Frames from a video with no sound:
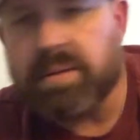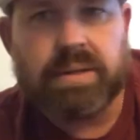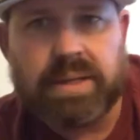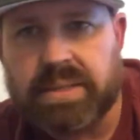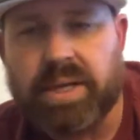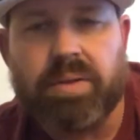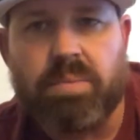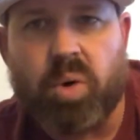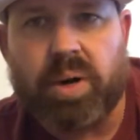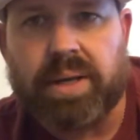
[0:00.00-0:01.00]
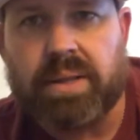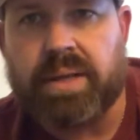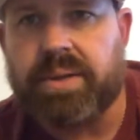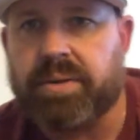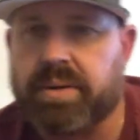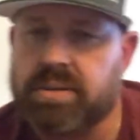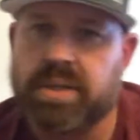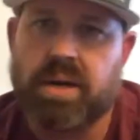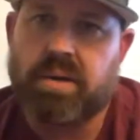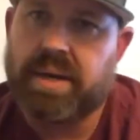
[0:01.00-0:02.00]
until the morning. There's
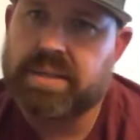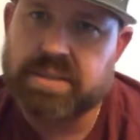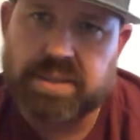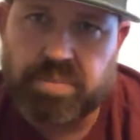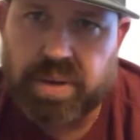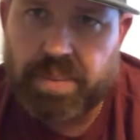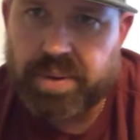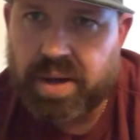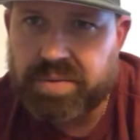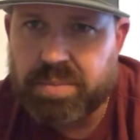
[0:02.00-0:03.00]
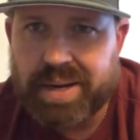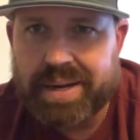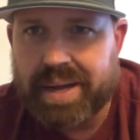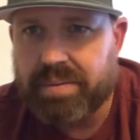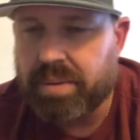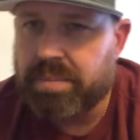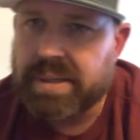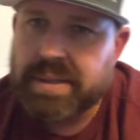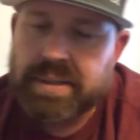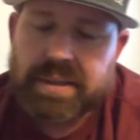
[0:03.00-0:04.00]
not all kinds of stuff popping off. You might have a
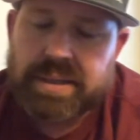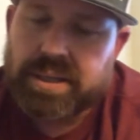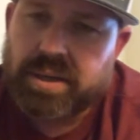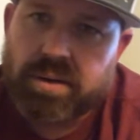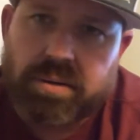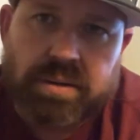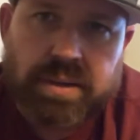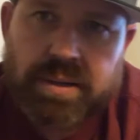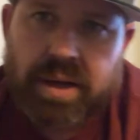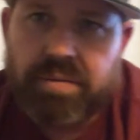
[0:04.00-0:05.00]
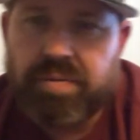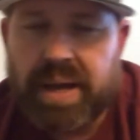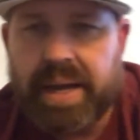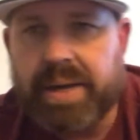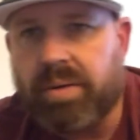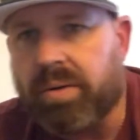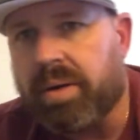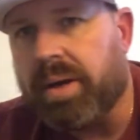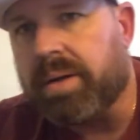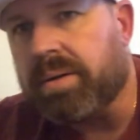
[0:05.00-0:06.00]
fight or
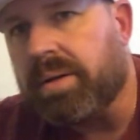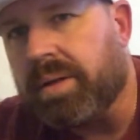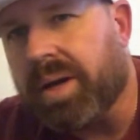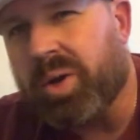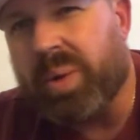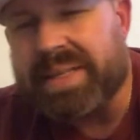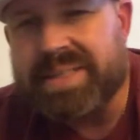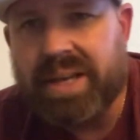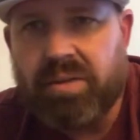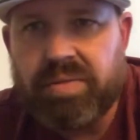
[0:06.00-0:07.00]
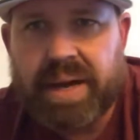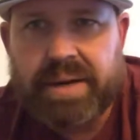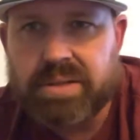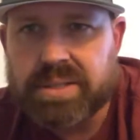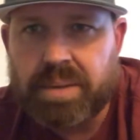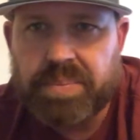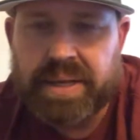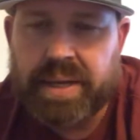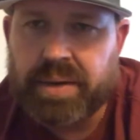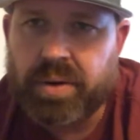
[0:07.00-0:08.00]
a quick cell fight or
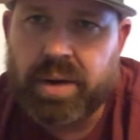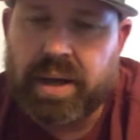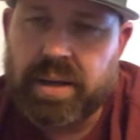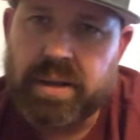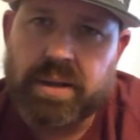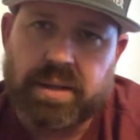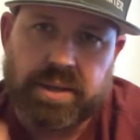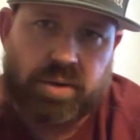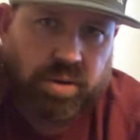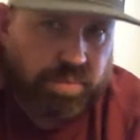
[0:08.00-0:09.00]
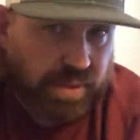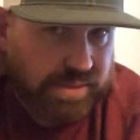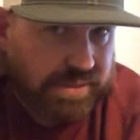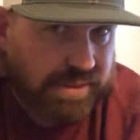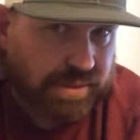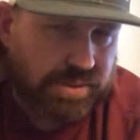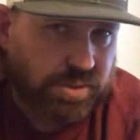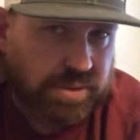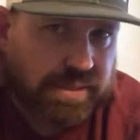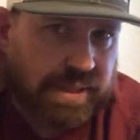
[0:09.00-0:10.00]
something, or a
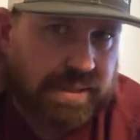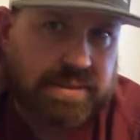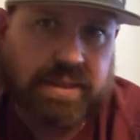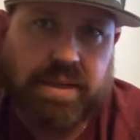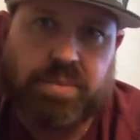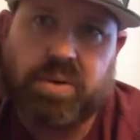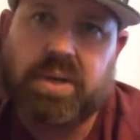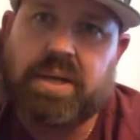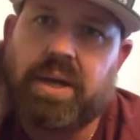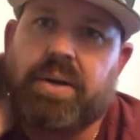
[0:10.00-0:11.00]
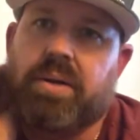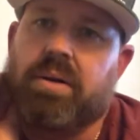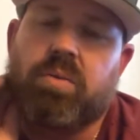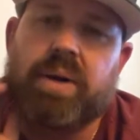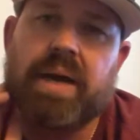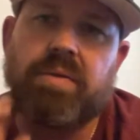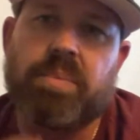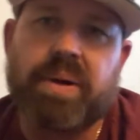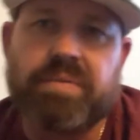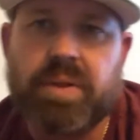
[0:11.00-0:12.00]
suicide attempt or a cutter or whatever.
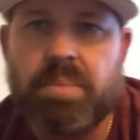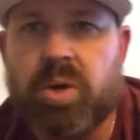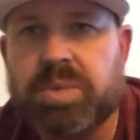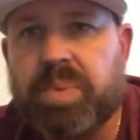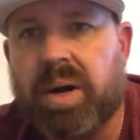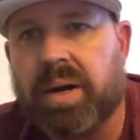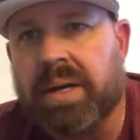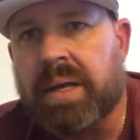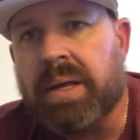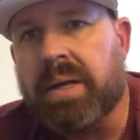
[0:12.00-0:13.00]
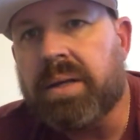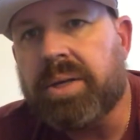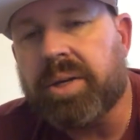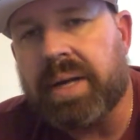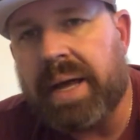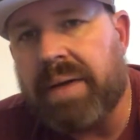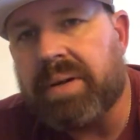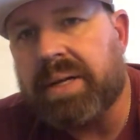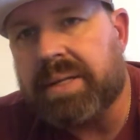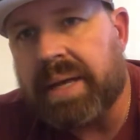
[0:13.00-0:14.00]
But for the most part, you're gonna have a
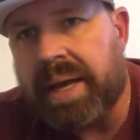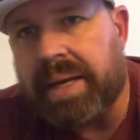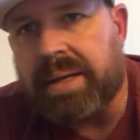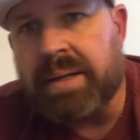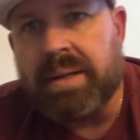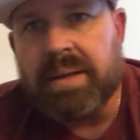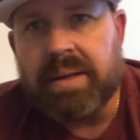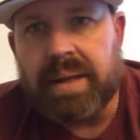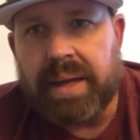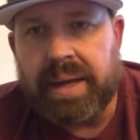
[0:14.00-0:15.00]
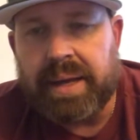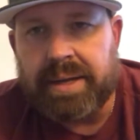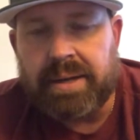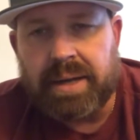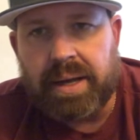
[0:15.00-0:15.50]
good night, and